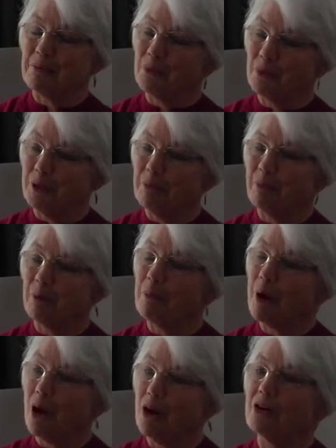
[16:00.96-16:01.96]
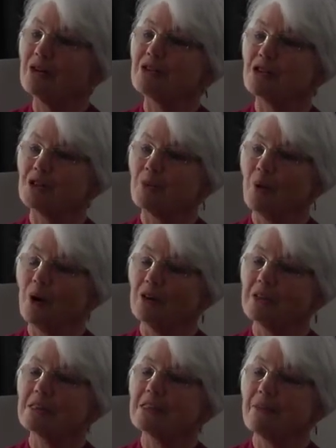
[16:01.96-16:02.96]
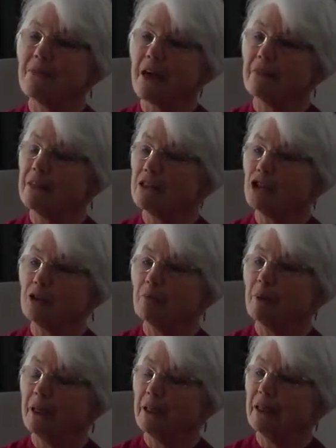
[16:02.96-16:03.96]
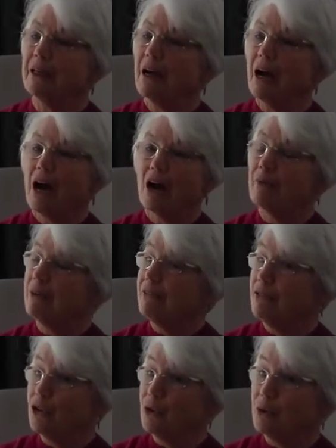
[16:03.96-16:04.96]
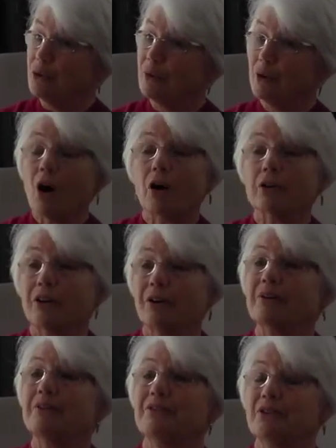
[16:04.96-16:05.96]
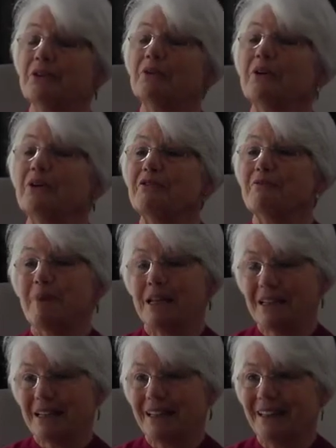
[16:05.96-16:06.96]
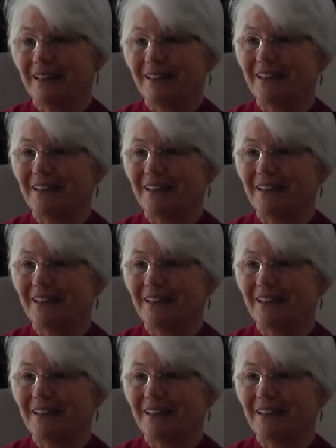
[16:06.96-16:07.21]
we proposed was that there should be a review, an ongoing review of Medicare,